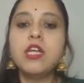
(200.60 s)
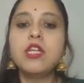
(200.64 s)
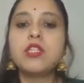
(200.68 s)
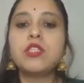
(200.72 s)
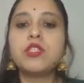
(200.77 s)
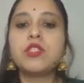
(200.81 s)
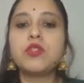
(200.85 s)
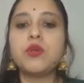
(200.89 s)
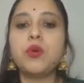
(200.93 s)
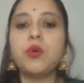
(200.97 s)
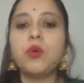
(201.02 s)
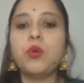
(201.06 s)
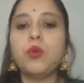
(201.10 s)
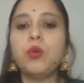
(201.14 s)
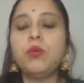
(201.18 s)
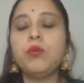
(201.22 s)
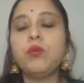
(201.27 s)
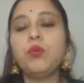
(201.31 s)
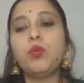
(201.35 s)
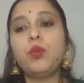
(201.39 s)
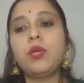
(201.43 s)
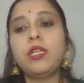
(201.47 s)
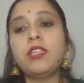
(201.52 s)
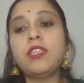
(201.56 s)
So
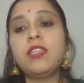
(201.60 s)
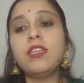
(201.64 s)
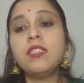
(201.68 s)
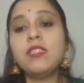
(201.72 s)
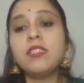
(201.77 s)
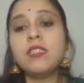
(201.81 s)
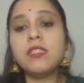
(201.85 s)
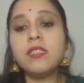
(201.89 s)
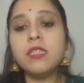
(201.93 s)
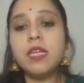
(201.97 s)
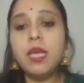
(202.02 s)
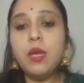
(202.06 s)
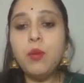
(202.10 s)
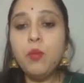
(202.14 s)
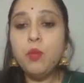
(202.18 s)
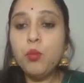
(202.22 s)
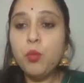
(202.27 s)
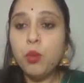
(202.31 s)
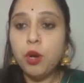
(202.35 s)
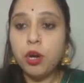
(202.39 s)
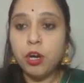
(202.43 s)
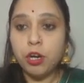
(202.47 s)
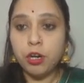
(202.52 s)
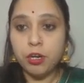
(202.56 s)
with this
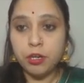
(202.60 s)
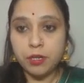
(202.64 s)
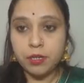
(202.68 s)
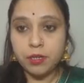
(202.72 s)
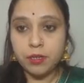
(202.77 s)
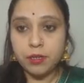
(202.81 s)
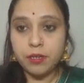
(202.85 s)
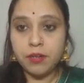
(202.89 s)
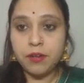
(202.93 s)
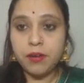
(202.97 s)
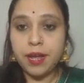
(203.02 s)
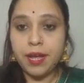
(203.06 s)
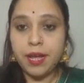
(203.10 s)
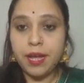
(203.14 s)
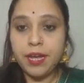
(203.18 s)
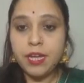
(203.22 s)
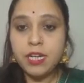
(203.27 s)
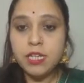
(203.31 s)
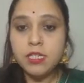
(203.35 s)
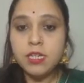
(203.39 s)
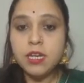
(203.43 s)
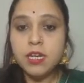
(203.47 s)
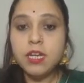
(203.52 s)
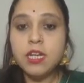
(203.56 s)
teamwork,
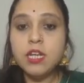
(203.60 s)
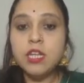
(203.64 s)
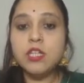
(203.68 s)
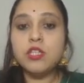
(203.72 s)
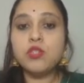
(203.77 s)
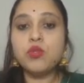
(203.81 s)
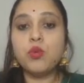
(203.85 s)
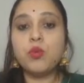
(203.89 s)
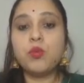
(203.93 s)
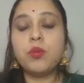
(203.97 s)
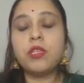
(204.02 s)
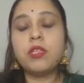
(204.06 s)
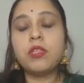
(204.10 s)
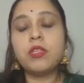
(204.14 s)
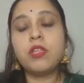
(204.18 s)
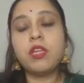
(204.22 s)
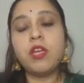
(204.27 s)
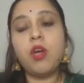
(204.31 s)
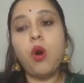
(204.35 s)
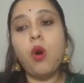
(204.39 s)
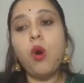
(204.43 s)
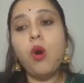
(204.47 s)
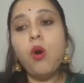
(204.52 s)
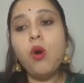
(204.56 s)
right? So with
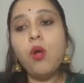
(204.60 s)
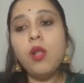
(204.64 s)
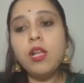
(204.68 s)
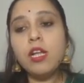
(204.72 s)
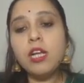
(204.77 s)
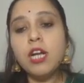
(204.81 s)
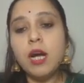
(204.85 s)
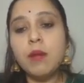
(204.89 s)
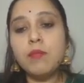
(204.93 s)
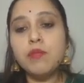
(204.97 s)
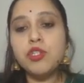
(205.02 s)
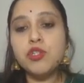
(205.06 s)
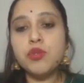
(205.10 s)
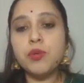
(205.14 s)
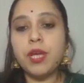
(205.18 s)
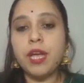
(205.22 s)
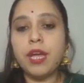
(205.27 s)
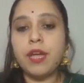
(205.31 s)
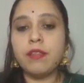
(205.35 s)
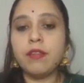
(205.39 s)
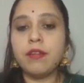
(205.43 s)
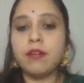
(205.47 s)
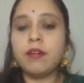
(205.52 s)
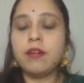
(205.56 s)
they all come
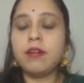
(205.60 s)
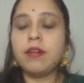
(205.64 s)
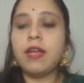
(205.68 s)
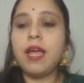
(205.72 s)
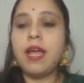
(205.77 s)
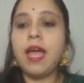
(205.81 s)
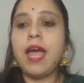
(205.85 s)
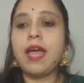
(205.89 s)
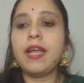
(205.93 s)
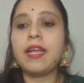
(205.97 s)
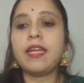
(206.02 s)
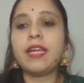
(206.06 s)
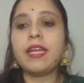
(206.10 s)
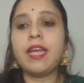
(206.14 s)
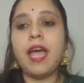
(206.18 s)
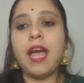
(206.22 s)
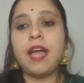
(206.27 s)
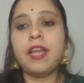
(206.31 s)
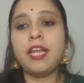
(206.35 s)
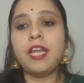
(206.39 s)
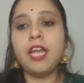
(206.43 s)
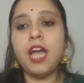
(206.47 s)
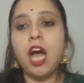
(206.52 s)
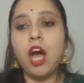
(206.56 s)
together and
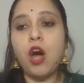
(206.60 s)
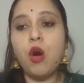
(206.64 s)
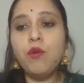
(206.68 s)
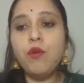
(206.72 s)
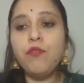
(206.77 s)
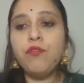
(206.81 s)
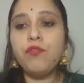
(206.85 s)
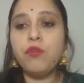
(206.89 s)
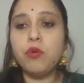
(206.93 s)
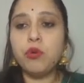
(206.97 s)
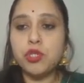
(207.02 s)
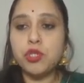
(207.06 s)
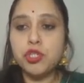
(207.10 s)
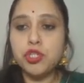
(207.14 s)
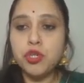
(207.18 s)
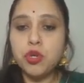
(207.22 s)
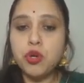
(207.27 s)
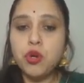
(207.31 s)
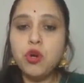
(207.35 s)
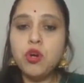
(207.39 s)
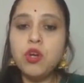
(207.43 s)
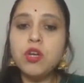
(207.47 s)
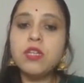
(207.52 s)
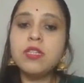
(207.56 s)
carry out
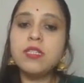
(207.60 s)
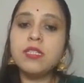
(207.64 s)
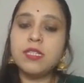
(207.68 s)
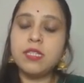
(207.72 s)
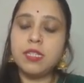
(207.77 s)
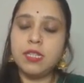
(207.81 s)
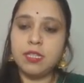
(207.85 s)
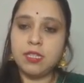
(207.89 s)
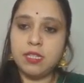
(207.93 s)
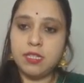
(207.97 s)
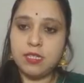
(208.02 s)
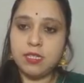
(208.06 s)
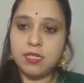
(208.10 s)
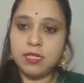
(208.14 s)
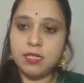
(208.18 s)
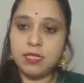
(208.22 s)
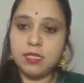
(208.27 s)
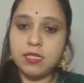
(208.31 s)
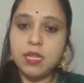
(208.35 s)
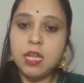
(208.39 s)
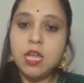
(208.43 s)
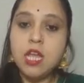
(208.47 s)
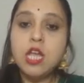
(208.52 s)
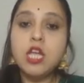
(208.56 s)

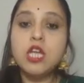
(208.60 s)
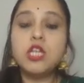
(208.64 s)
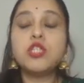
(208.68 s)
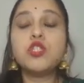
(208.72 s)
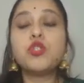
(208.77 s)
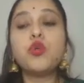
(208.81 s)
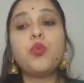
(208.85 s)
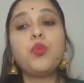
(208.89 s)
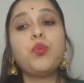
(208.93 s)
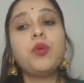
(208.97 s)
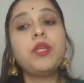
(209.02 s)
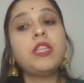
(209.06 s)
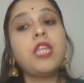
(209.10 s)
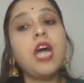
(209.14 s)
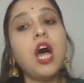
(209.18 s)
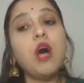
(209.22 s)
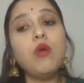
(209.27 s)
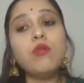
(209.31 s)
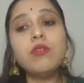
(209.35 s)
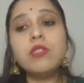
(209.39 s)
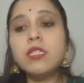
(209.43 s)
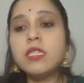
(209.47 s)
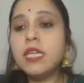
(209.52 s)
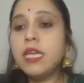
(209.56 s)
photosynthesis. So
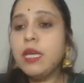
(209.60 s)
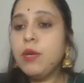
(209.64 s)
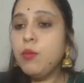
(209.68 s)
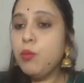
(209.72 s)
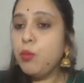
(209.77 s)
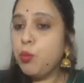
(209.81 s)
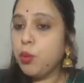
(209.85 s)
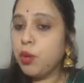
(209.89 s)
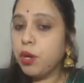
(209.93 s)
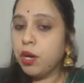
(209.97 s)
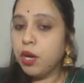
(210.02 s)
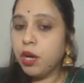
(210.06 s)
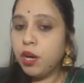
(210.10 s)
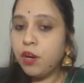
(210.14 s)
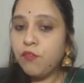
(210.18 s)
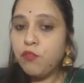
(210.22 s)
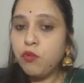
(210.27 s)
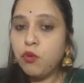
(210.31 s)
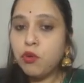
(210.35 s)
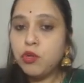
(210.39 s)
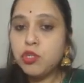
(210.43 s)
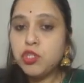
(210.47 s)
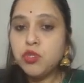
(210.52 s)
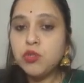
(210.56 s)
without teamwork,
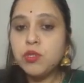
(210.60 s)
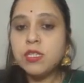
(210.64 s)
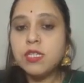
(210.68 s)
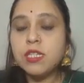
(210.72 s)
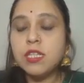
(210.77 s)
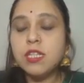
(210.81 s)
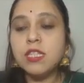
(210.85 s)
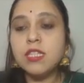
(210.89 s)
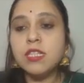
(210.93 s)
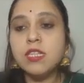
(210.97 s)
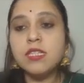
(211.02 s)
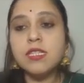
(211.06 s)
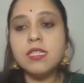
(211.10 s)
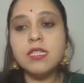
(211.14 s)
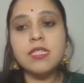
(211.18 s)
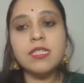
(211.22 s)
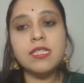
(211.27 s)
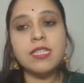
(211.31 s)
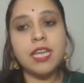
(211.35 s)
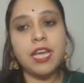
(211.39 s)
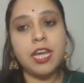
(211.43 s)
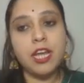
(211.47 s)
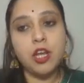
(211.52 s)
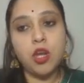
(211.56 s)

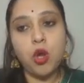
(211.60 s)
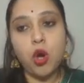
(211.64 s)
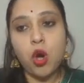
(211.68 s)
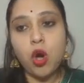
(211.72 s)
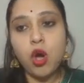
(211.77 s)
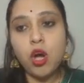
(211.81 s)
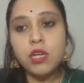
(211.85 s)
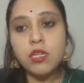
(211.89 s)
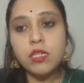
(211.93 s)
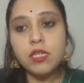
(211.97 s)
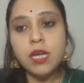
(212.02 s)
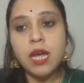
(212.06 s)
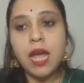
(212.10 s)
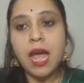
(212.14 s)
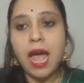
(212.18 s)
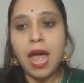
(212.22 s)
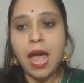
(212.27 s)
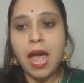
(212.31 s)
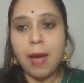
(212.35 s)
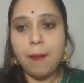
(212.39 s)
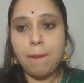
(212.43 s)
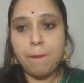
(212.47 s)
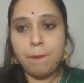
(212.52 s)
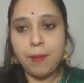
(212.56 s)
photosynthesis cannot
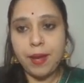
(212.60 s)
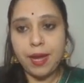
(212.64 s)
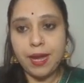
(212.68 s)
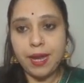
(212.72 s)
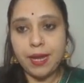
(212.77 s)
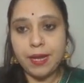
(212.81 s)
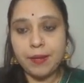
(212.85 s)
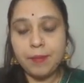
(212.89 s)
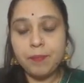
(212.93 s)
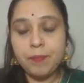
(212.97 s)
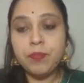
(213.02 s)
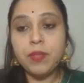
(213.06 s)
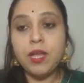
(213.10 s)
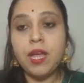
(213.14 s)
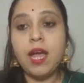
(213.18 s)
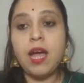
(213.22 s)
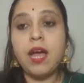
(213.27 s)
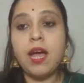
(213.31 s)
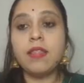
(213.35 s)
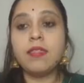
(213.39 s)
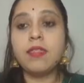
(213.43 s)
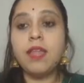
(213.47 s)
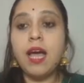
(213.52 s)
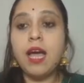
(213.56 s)
happen.
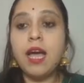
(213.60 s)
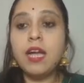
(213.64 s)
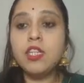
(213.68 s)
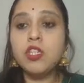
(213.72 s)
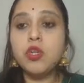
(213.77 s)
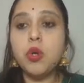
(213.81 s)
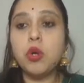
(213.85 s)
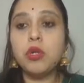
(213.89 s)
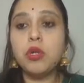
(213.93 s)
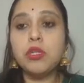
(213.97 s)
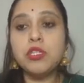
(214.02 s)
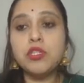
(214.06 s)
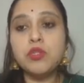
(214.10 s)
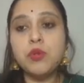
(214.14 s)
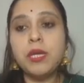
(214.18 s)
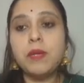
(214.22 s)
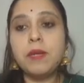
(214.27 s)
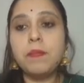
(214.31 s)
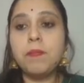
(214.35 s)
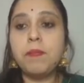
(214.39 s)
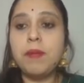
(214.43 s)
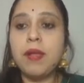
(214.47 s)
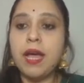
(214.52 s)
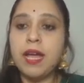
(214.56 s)
And that also
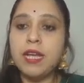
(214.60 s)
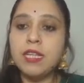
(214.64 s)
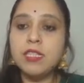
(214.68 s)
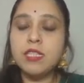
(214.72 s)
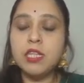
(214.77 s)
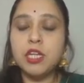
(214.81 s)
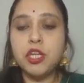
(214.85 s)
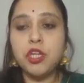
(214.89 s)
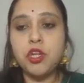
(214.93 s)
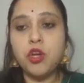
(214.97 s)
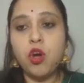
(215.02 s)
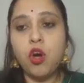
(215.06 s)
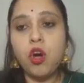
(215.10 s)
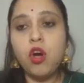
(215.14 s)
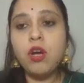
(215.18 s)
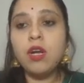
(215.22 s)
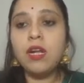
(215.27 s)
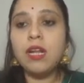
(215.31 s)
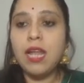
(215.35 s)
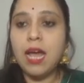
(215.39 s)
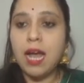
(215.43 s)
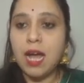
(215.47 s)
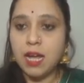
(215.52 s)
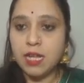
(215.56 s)
implies in
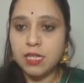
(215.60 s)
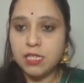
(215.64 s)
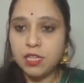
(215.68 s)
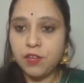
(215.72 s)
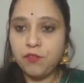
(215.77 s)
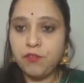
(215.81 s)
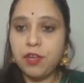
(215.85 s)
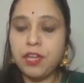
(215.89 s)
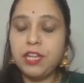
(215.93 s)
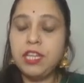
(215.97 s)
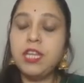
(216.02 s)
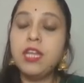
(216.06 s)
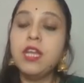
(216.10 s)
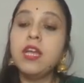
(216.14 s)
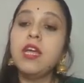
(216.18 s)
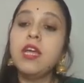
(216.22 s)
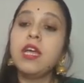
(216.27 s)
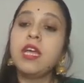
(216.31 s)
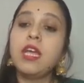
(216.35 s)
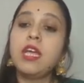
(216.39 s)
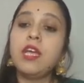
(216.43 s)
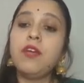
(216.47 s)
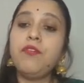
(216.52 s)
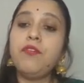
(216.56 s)
your class, if
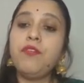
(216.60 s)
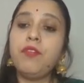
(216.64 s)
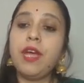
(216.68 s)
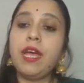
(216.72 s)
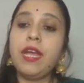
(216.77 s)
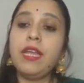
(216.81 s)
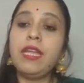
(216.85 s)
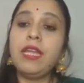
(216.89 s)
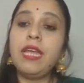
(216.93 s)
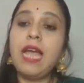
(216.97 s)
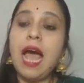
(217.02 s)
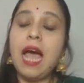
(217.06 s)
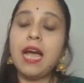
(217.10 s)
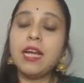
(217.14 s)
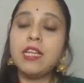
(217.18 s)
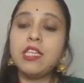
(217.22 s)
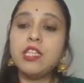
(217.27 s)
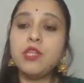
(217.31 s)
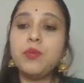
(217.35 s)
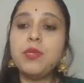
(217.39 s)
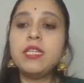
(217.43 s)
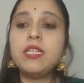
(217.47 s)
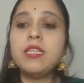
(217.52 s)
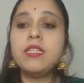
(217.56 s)
any
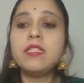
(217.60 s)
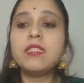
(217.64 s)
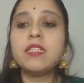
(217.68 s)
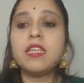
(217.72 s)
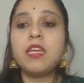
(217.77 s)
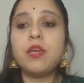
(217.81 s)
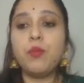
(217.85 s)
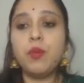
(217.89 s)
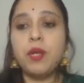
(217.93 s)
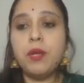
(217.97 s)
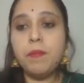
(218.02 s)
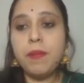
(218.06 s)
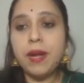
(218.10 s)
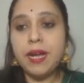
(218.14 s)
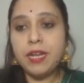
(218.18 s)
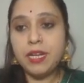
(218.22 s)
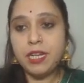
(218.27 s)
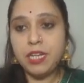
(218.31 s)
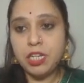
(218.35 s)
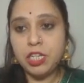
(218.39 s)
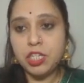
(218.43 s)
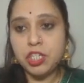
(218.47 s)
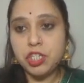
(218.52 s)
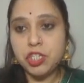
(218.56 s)
activity is given by
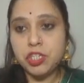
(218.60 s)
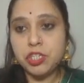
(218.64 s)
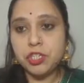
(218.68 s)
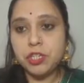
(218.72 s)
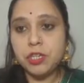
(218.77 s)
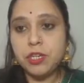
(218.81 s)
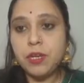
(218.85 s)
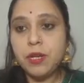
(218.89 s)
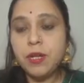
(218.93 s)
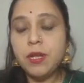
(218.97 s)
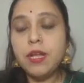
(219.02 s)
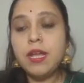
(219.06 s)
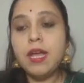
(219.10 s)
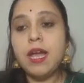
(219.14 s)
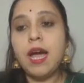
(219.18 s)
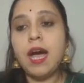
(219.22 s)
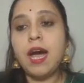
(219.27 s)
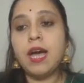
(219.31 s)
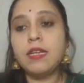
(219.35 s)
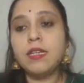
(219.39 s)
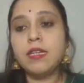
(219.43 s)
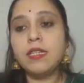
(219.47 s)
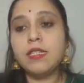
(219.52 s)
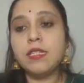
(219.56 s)
teacher
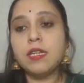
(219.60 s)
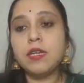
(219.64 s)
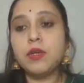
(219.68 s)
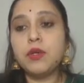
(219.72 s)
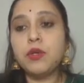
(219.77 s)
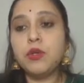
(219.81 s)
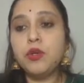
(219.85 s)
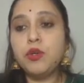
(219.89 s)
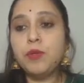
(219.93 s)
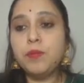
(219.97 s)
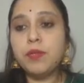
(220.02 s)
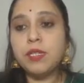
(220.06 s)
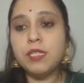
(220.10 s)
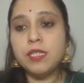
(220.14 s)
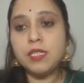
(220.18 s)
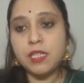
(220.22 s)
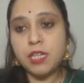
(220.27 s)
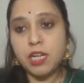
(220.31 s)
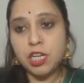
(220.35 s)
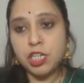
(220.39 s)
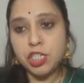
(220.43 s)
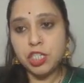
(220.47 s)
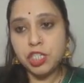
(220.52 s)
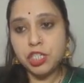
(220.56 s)
and it's a group
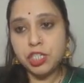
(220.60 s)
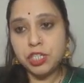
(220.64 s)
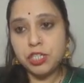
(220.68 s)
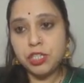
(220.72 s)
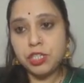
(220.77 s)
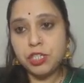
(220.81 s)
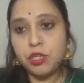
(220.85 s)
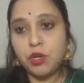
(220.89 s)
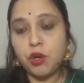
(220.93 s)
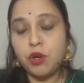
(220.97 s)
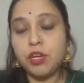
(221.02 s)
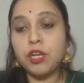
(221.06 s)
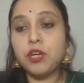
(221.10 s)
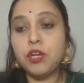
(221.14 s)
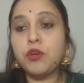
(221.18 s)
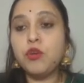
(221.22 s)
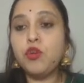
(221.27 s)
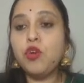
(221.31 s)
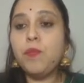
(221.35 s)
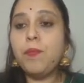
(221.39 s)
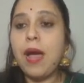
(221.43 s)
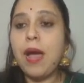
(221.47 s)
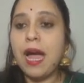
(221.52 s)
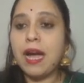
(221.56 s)
discussion or a
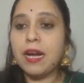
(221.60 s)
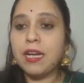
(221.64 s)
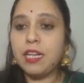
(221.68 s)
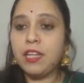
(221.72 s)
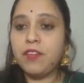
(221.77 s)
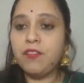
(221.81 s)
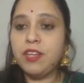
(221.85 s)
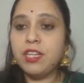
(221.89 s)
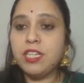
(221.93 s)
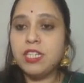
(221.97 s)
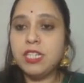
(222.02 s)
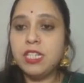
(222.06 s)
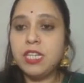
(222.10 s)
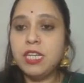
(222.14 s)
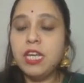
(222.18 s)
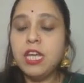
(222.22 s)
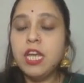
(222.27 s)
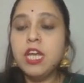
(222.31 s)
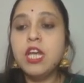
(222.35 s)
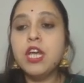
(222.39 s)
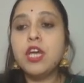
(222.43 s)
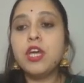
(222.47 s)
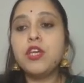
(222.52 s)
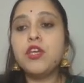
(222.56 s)
group
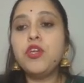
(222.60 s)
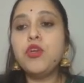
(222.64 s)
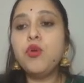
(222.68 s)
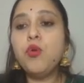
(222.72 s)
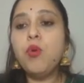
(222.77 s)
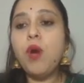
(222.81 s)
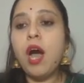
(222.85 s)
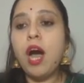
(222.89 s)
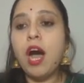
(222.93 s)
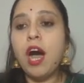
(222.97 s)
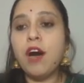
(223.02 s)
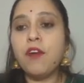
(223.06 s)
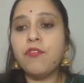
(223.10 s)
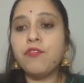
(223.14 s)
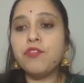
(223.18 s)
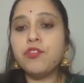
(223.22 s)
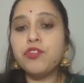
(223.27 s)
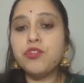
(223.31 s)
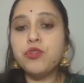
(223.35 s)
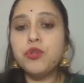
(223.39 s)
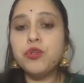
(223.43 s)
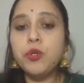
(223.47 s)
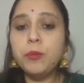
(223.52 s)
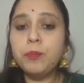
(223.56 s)
activity, you
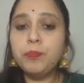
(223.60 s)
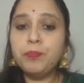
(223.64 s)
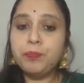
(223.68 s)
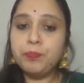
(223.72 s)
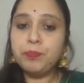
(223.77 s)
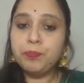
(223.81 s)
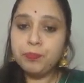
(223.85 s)
have to